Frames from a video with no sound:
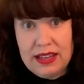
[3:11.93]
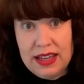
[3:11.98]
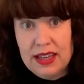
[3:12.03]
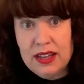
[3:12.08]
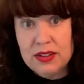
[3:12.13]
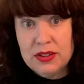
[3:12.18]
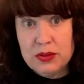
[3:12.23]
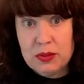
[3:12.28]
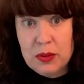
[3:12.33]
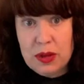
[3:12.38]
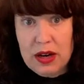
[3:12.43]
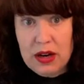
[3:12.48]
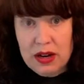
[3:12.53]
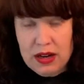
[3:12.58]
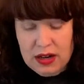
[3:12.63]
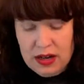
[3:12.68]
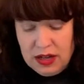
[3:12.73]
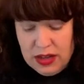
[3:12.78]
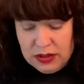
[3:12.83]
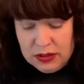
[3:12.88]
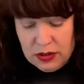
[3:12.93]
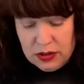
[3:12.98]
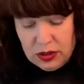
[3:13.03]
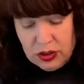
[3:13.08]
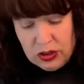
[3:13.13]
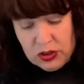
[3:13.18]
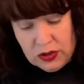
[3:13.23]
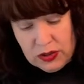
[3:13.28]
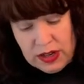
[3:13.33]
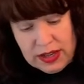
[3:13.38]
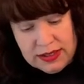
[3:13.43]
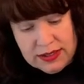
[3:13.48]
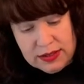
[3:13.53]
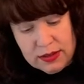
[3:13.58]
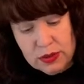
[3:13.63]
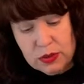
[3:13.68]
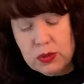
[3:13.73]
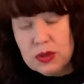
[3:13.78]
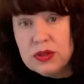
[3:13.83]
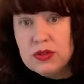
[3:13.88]
elsewhere. So the dress
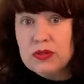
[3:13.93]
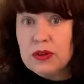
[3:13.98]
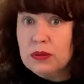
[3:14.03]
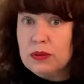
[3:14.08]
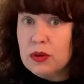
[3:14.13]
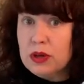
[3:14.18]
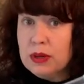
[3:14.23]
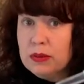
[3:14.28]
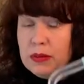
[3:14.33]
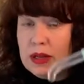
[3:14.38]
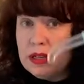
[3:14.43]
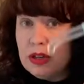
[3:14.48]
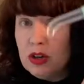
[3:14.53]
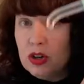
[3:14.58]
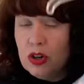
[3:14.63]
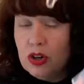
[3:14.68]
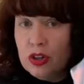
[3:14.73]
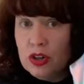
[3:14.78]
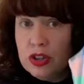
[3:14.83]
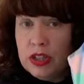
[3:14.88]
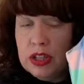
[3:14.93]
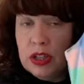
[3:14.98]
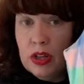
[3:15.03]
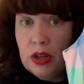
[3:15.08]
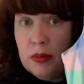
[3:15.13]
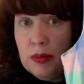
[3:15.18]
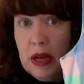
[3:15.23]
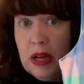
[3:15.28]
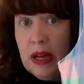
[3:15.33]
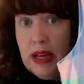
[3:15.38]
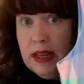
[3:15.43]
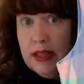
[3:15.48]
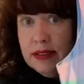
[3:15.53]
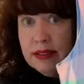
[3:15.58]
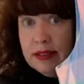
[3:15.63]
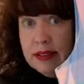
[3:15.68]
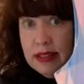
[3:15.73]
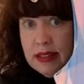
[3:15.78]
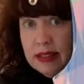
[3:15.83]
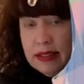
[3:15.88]
was from one of my earlier buys
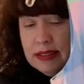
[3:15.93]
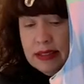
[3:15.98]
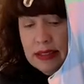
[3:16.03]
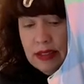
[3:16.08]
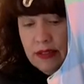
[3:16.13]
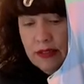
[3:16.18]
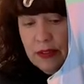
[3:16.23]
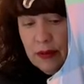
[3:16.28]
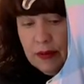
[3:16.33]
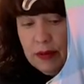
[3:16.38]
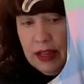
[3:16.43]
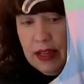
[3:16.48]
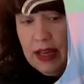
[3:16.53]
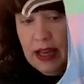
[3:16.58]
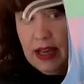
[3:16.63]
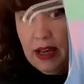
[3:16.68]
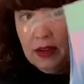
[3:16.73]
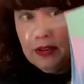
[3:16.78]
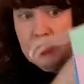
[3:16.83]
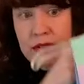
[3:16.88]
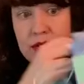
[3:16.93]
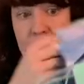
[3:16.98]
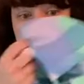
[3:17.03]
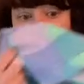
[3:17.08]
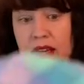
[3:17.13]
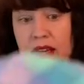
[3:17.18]
that I did from the house